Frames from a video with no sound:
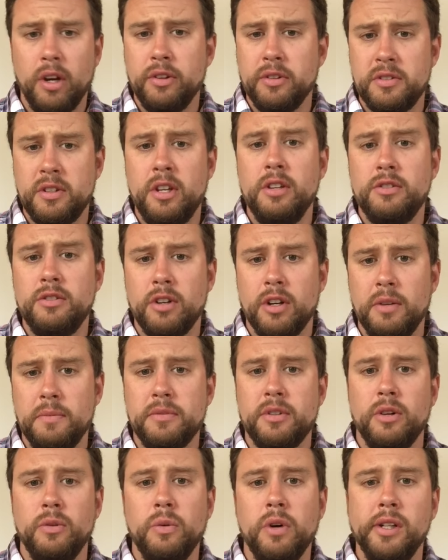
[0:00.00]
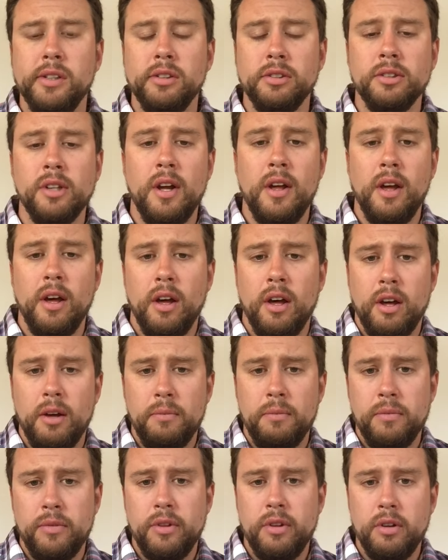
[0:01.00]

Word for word: All those key terms are what um,